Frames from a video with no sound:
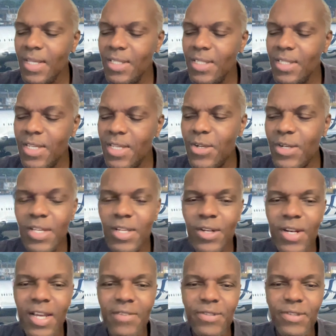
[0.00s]
So you
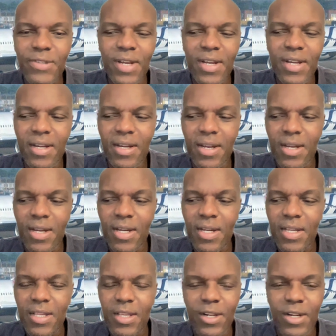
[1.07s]
don't have
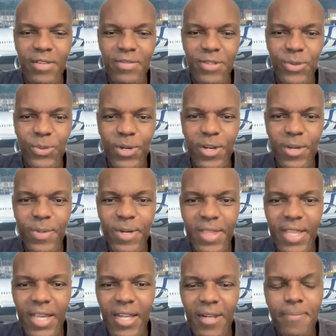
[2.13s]
to worry
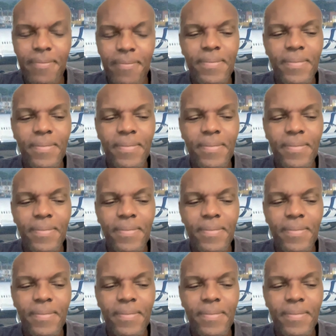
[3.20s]
about that.